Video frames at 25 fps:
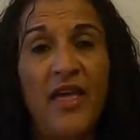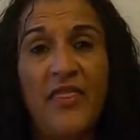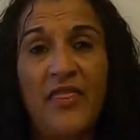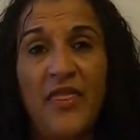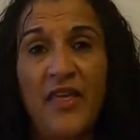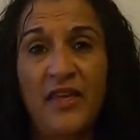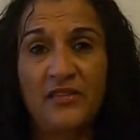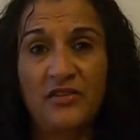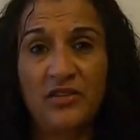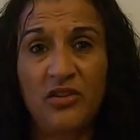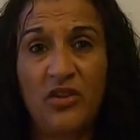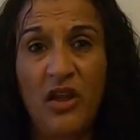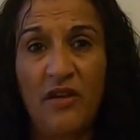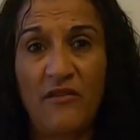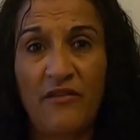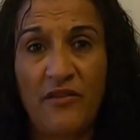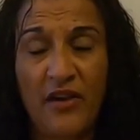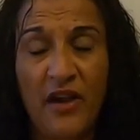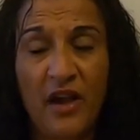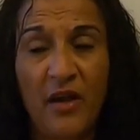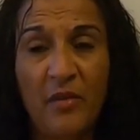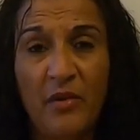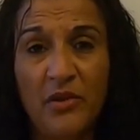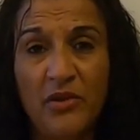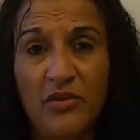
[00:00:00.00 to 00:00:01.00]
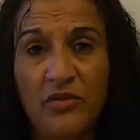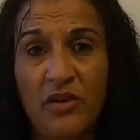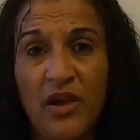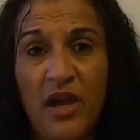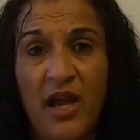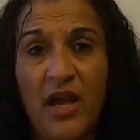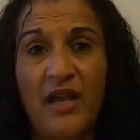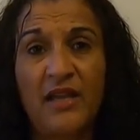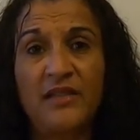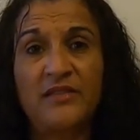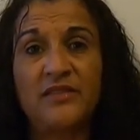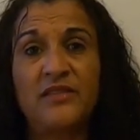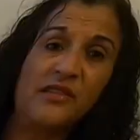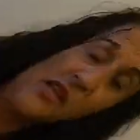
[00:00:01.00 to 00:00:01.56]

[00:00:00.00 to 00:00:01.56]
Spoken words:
Thanks a lot for coming, you guys.